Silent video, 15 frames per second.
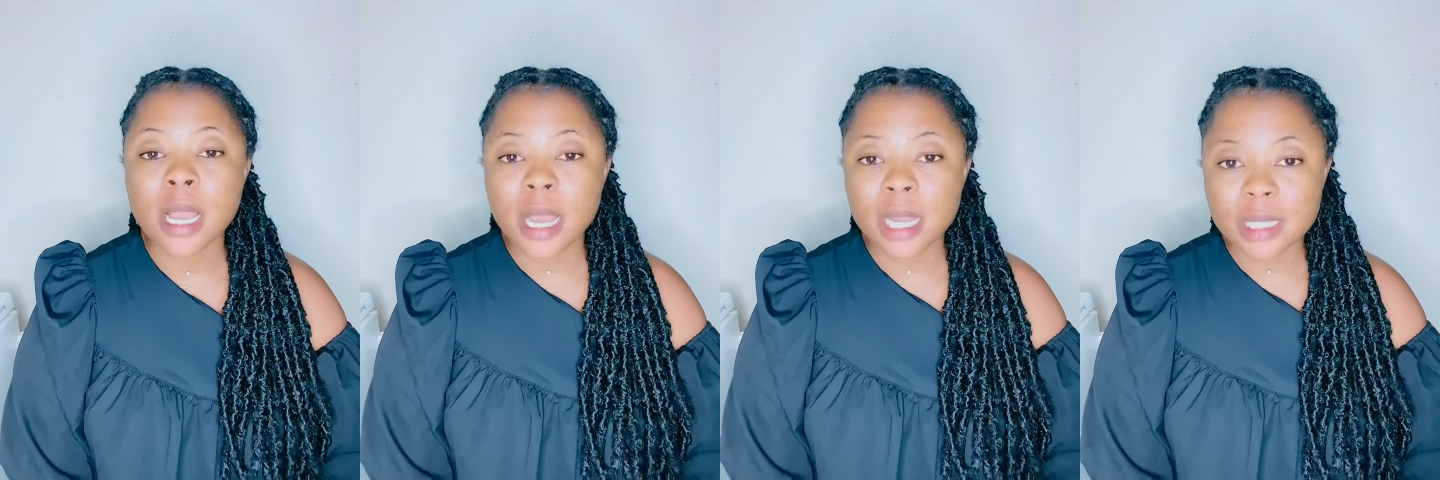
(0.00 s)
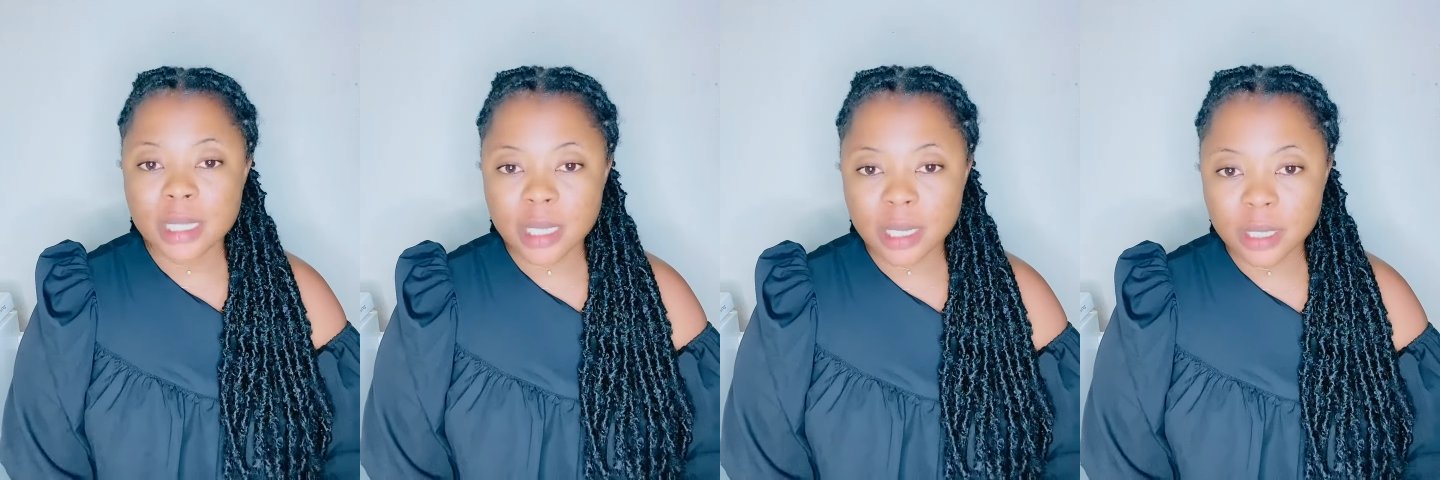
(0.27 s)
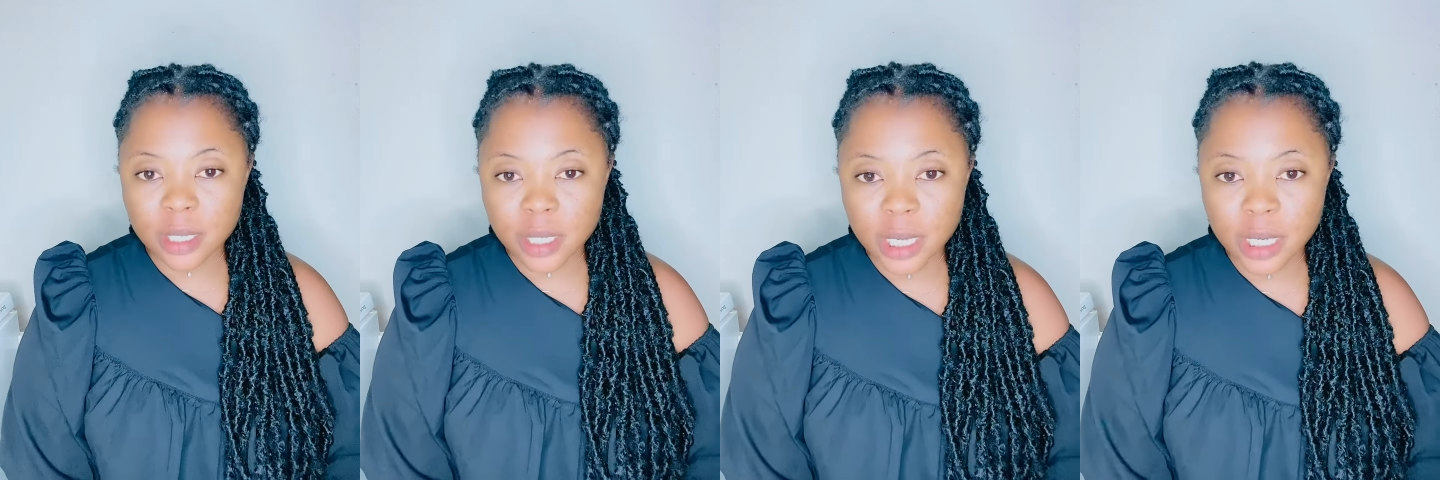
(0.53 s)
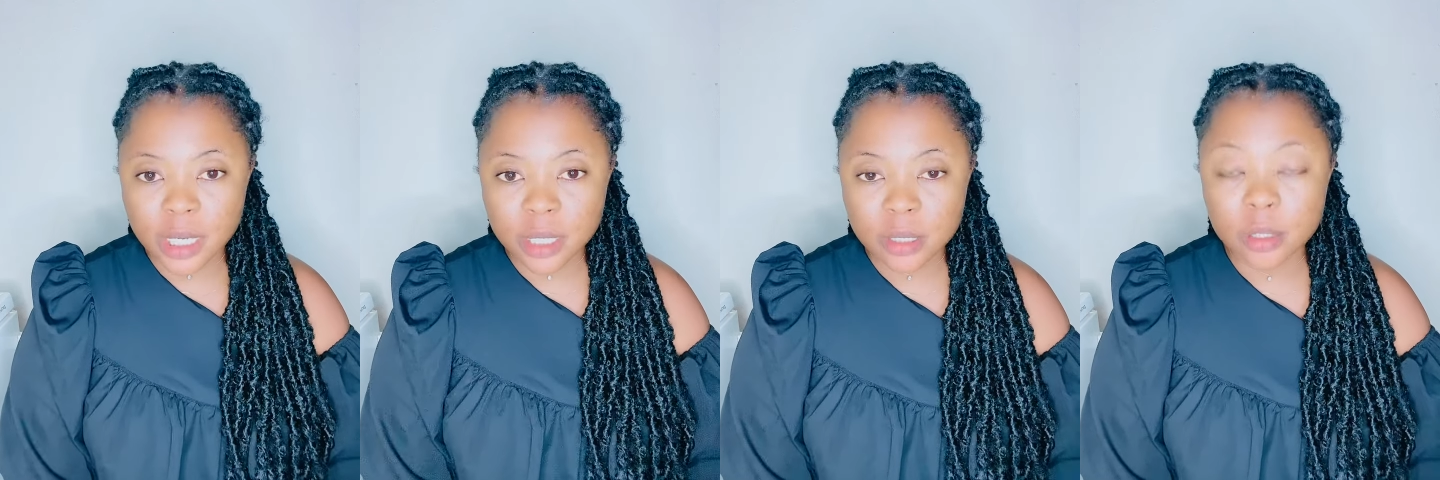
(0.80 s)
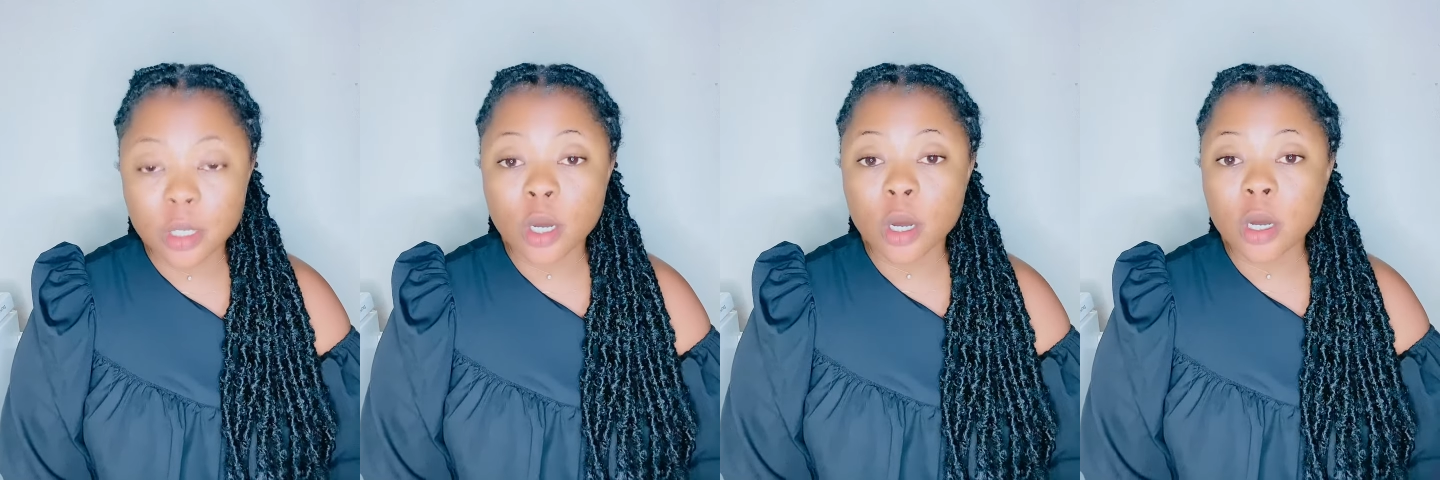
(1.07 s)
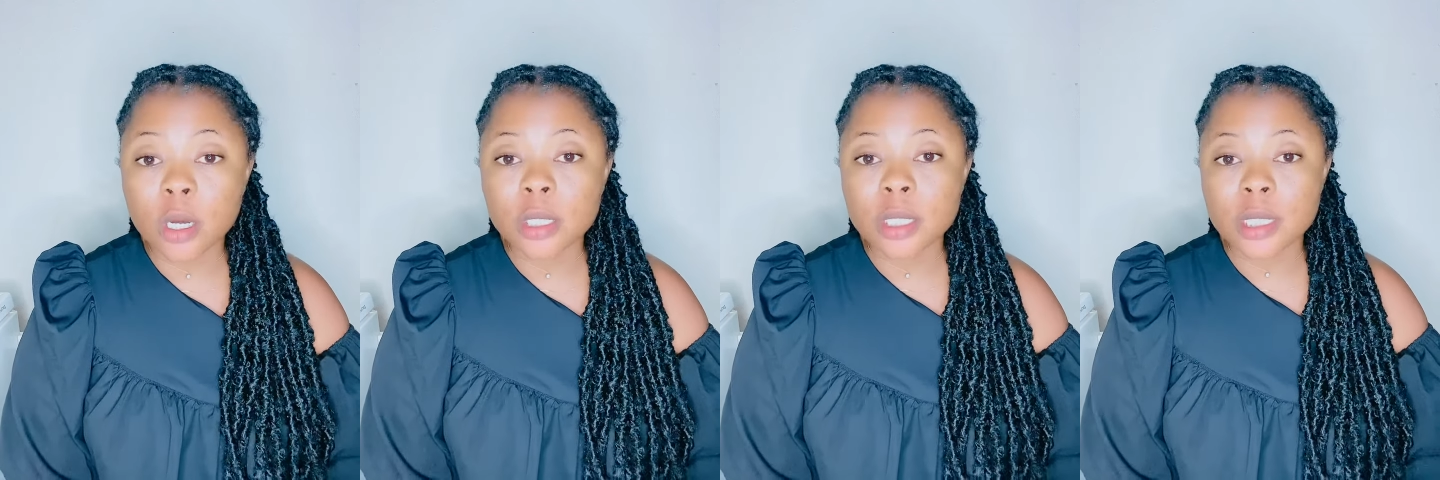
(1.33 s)
I take it again.
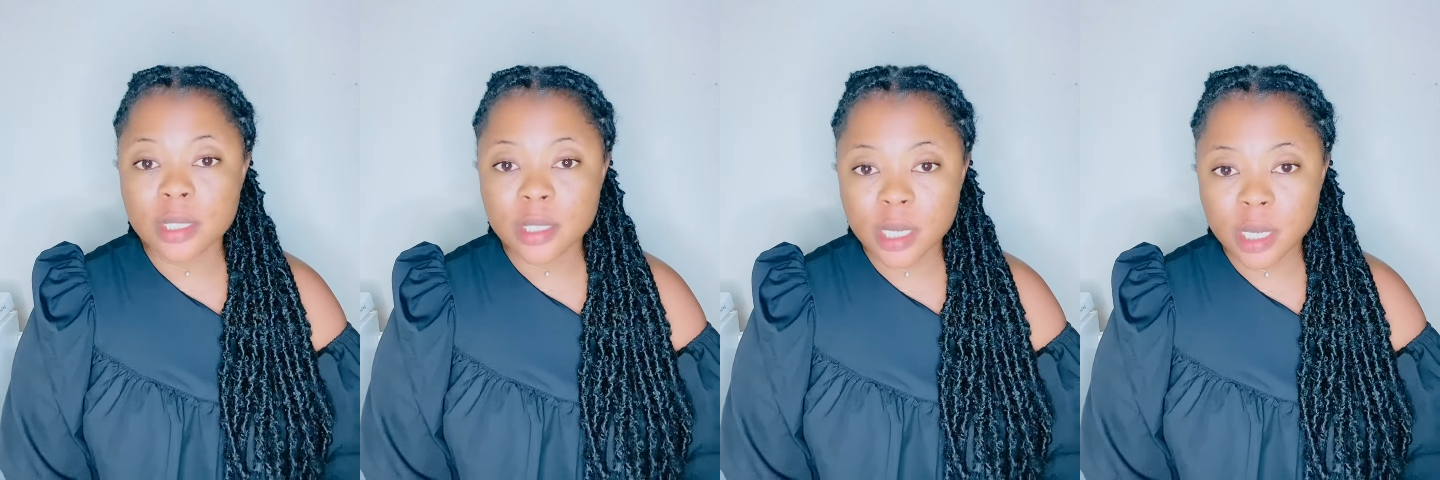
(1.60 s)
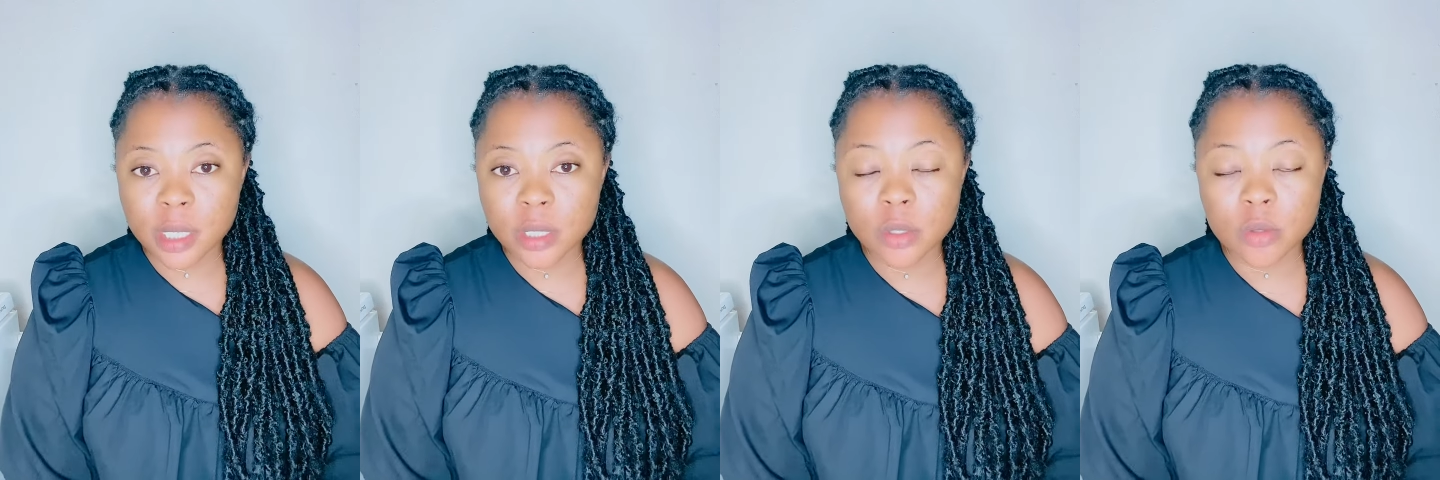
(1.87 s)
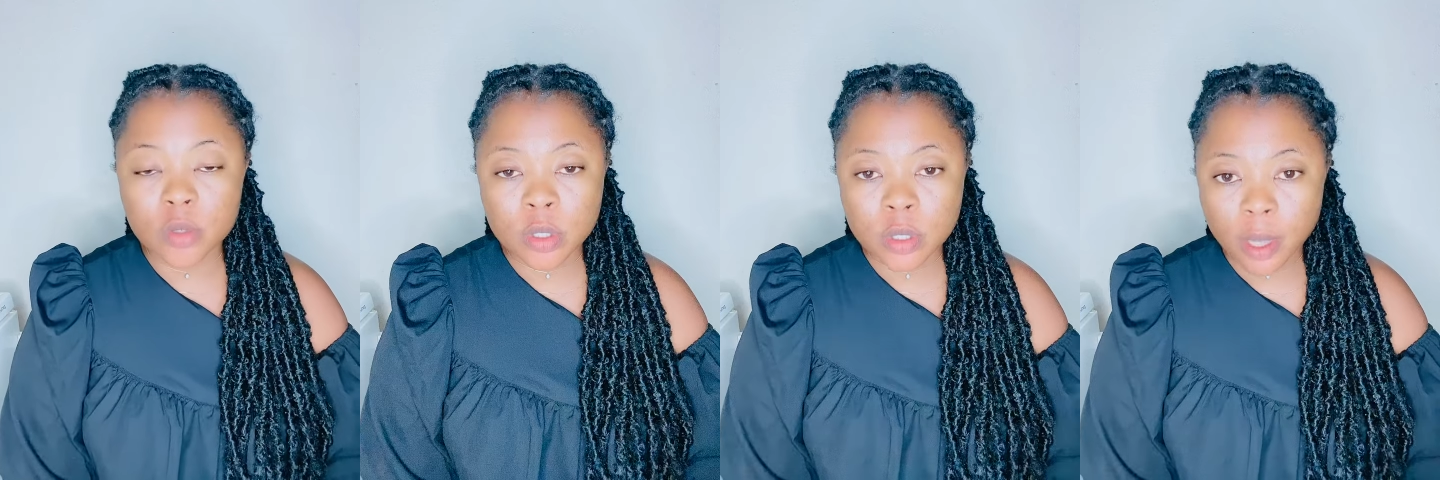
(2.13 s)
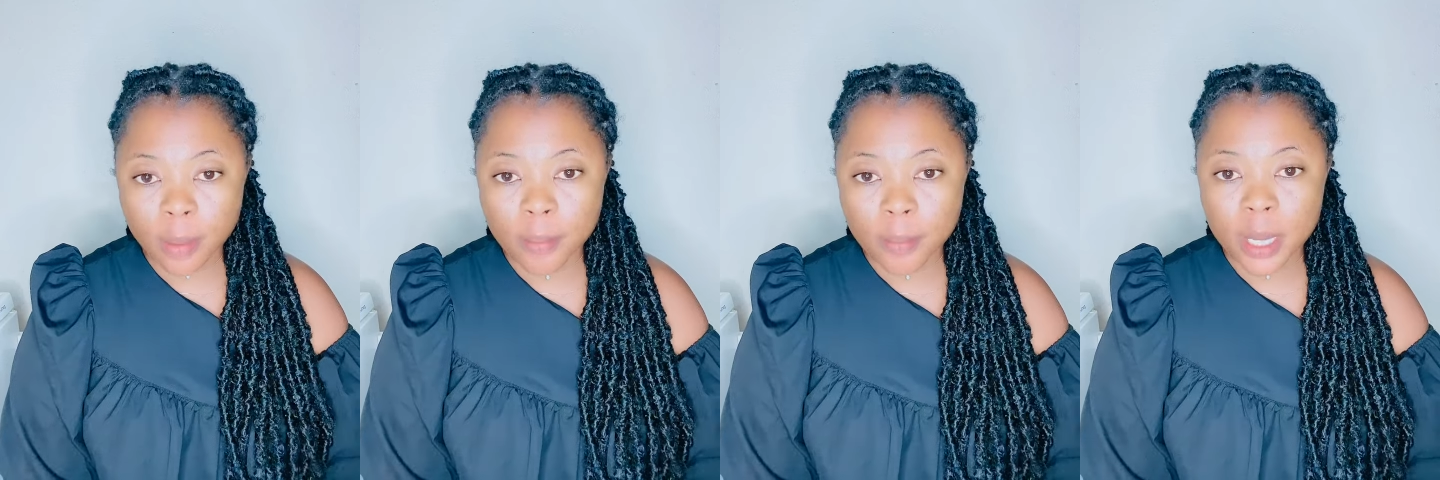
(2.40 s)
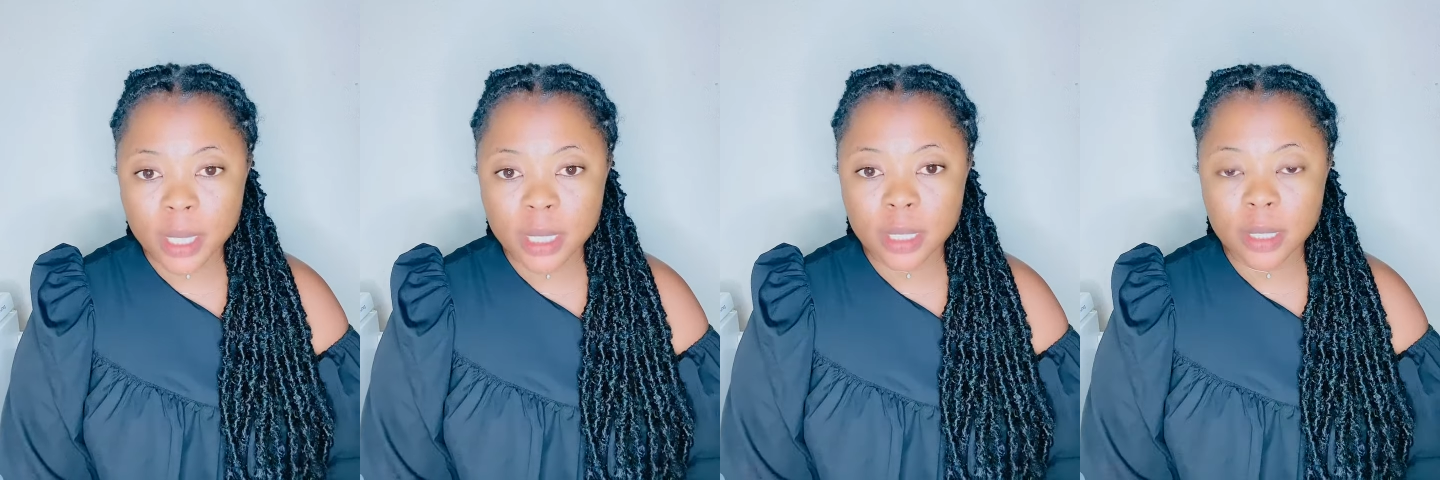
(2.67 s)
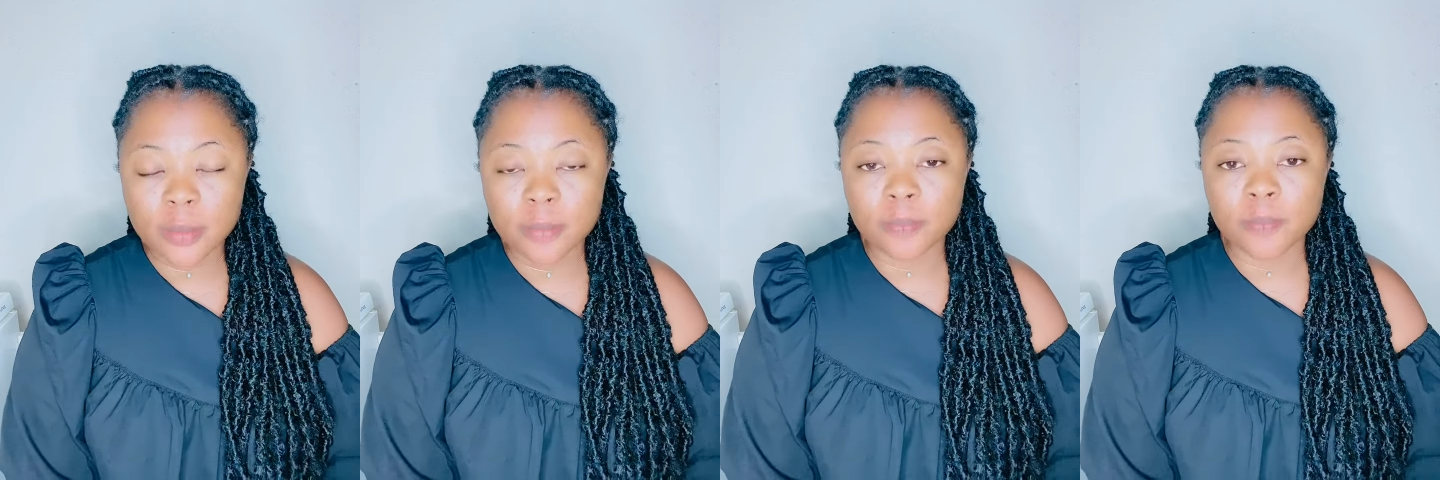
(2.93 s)
God is saying to somebody,